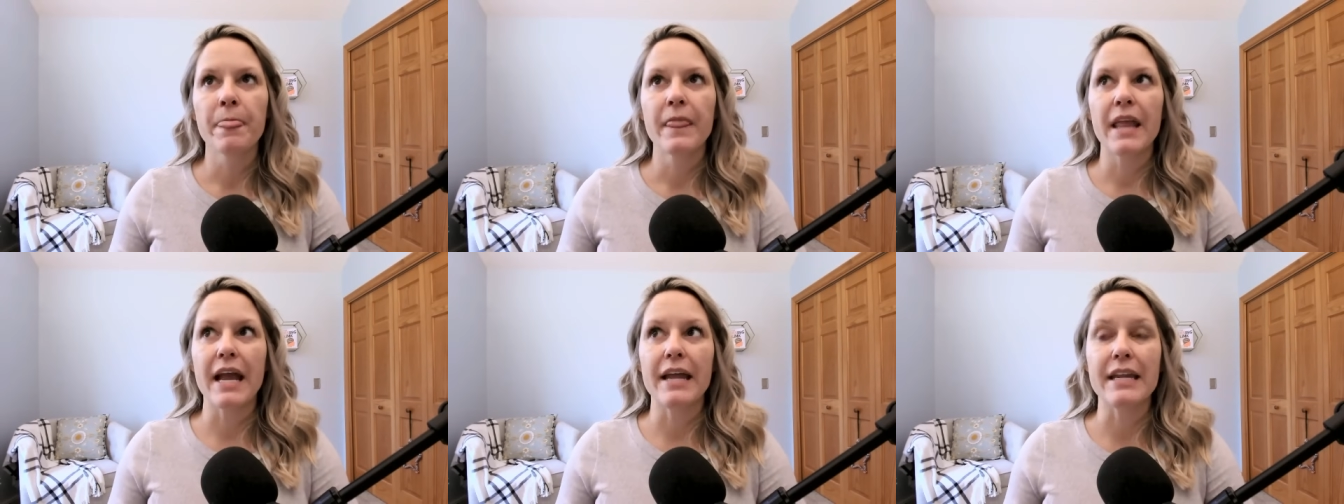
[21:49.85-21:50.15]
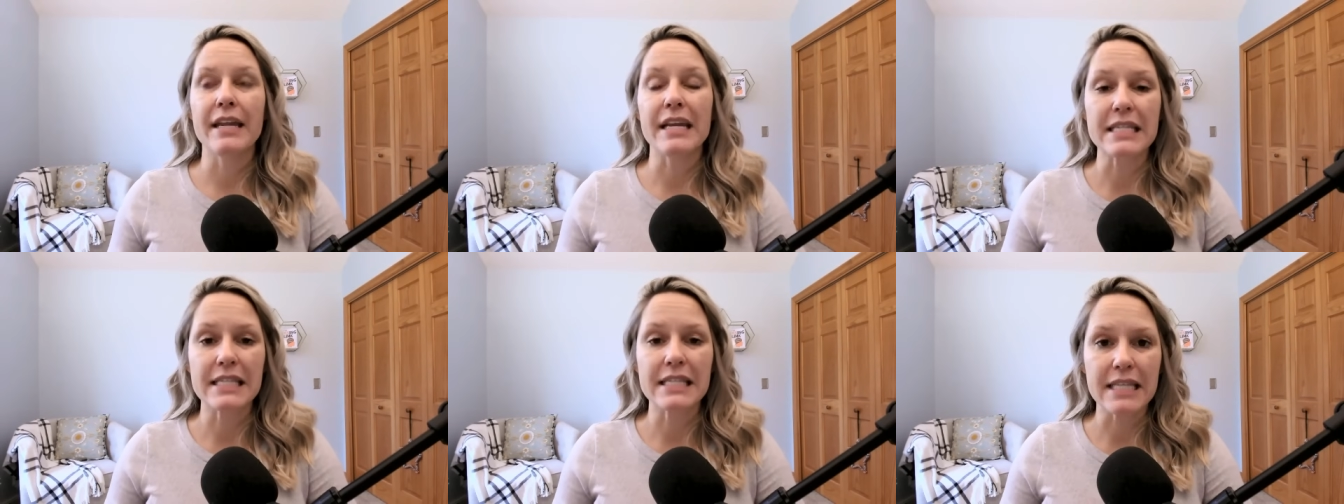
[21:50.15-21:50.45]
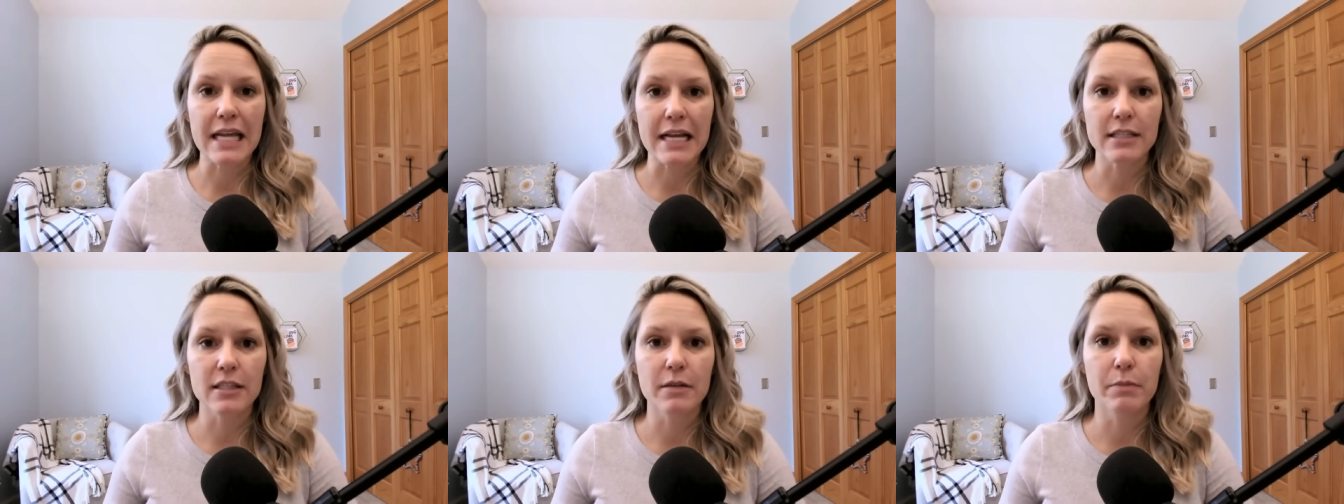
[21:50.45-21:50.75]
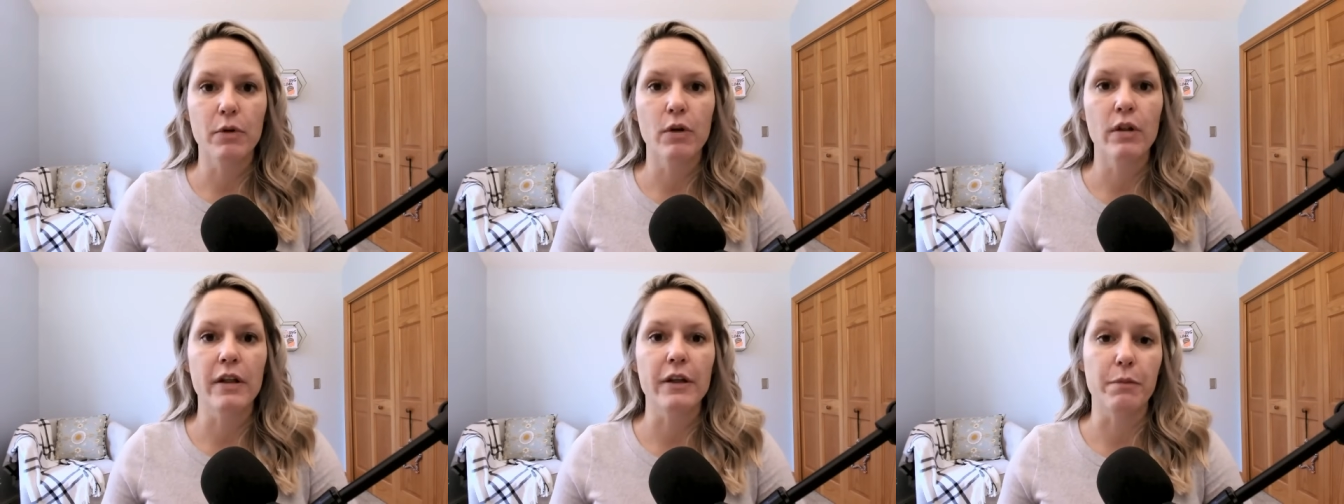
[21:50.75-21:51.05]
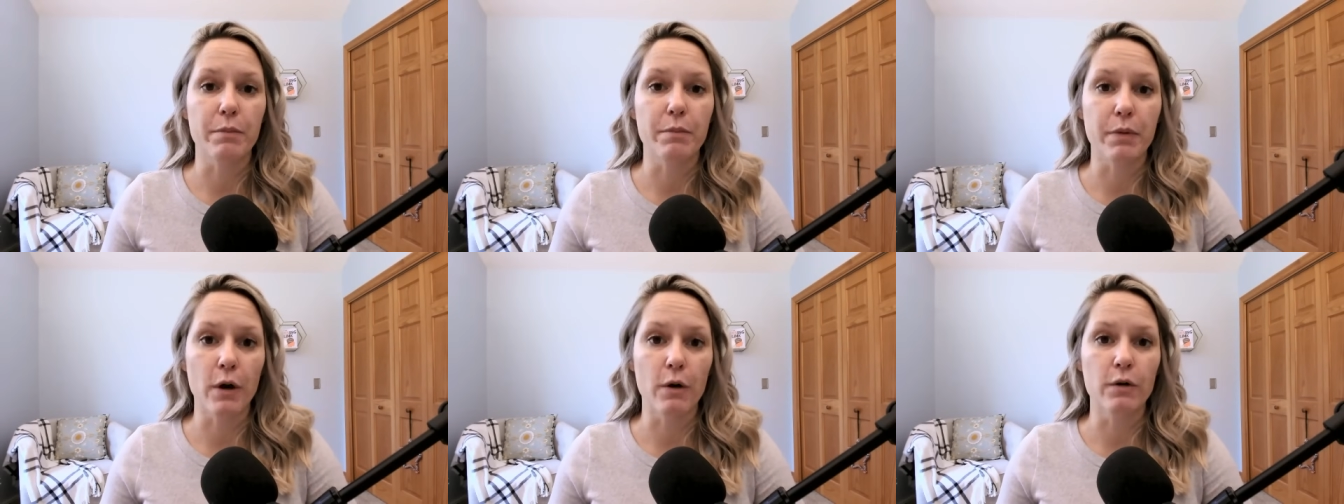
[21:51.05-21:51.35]
and accessible and
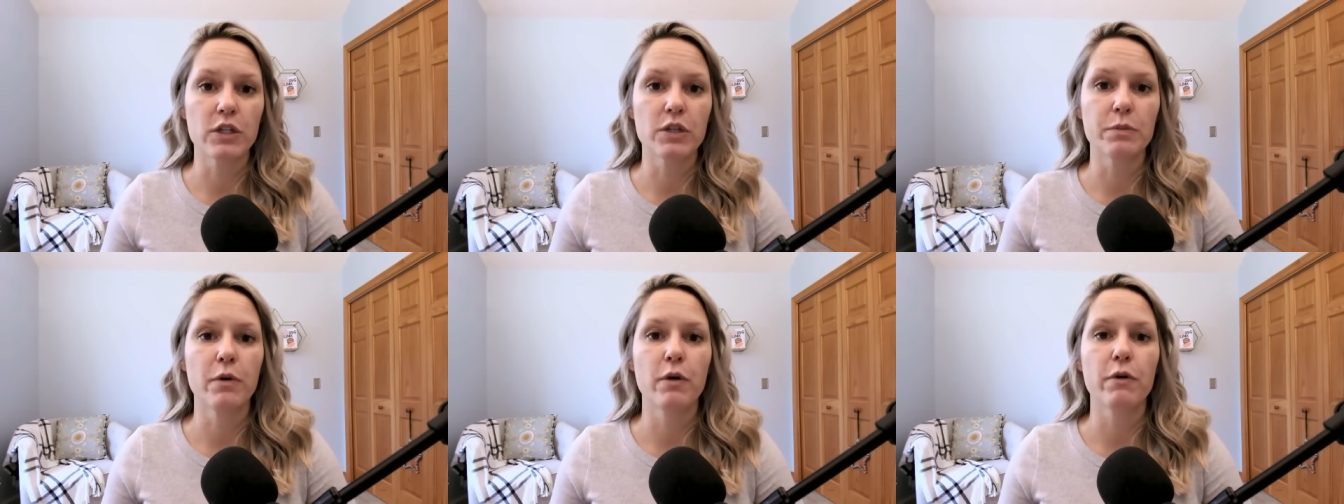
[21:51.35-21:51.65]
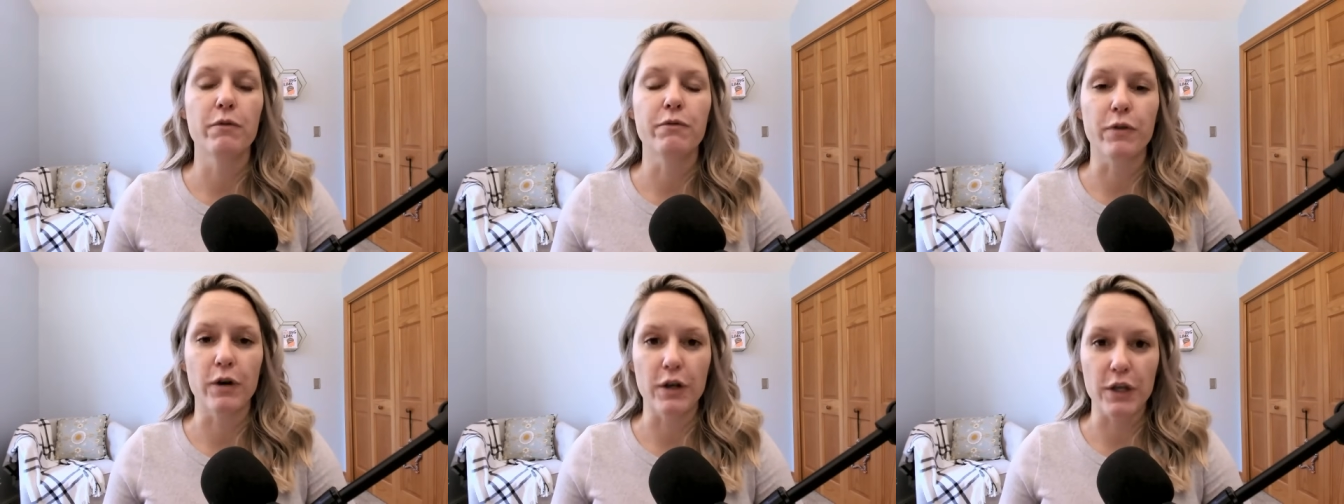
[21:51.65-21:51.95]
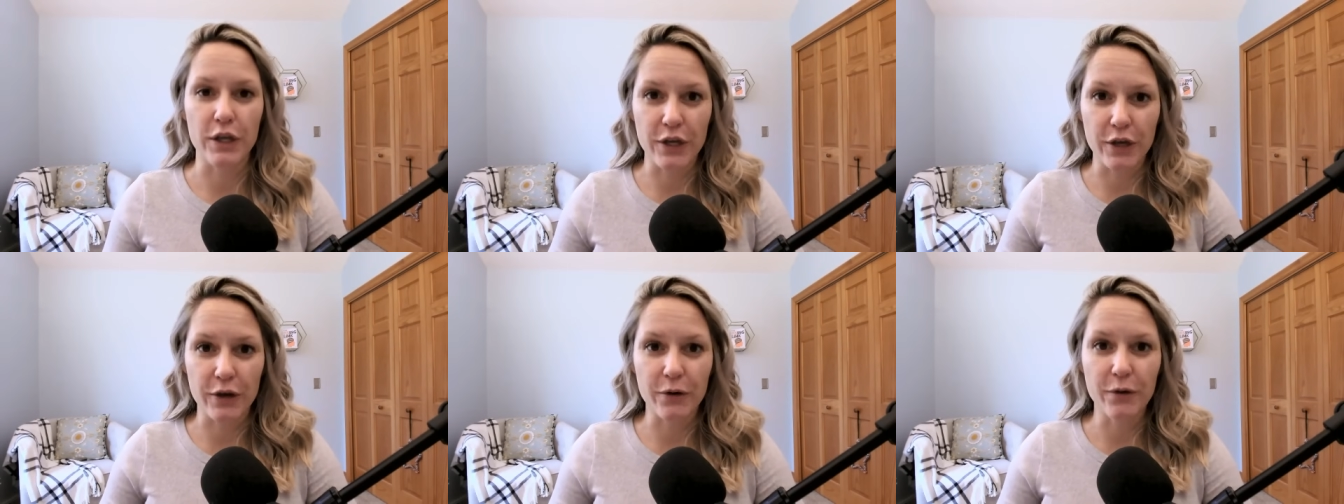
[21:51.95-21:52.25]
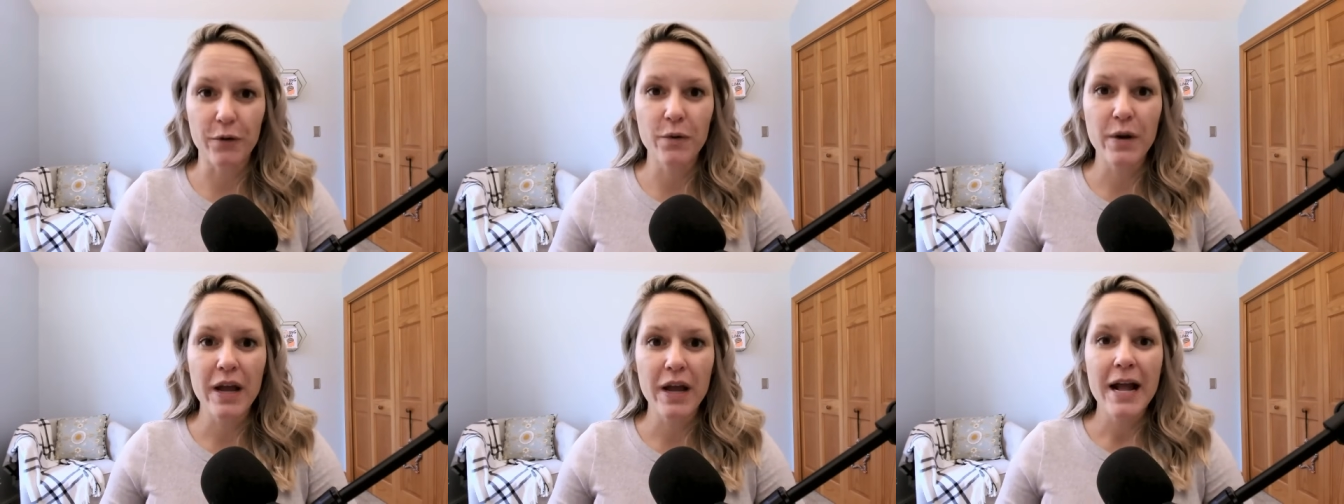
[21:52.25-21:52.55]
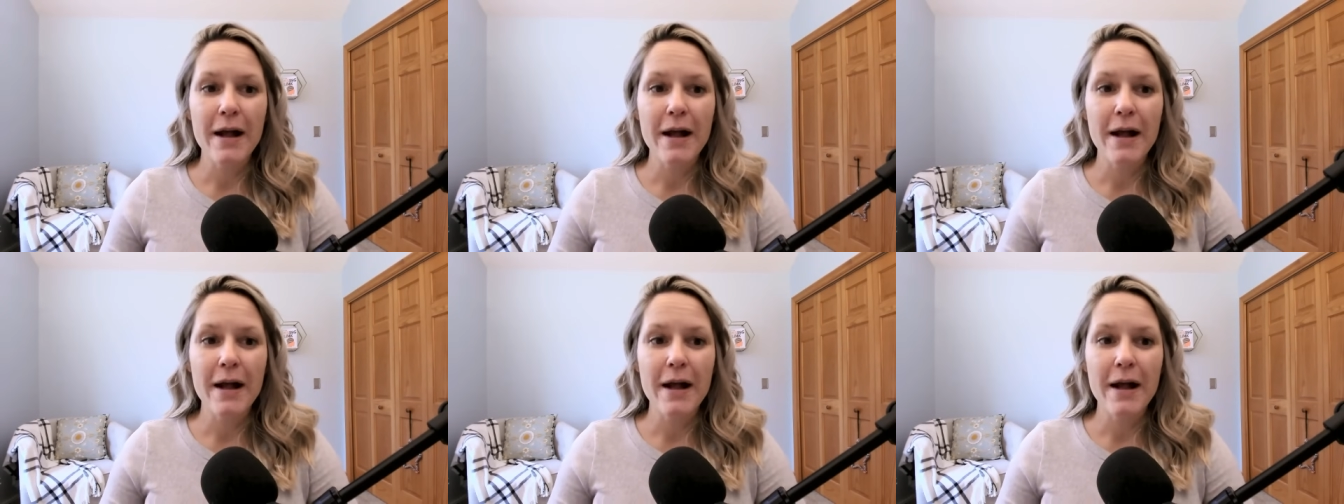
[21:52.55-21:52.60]
approachable for you